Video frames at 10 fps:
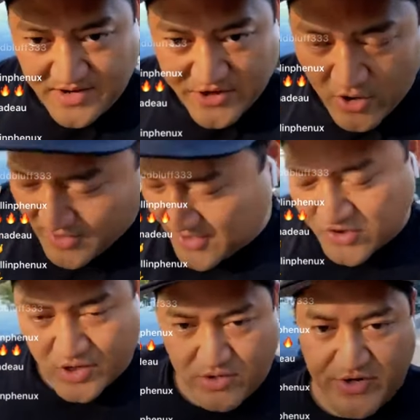Hey
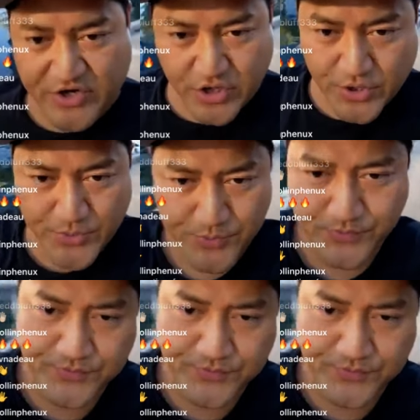Noah, trying to reach you?